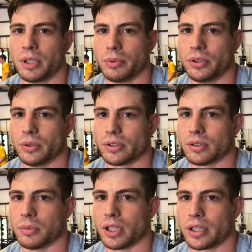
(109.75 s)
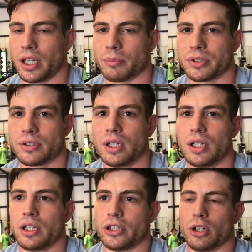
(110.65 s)
Maybe doing some camps,
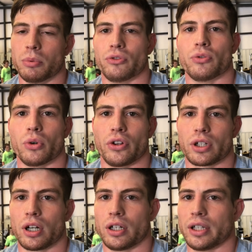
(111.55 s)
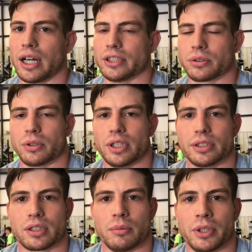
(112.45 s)
you know, before the high school
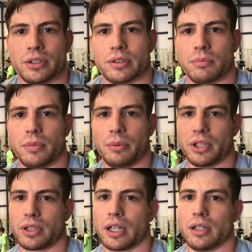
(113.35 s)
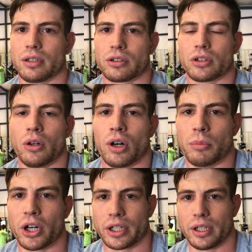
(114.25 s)
kids come in. So maybe kind of grow our
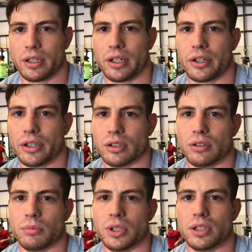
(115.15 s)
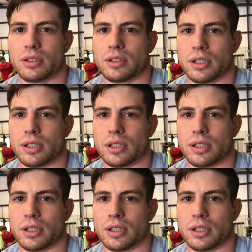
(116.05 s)
market area a little bit.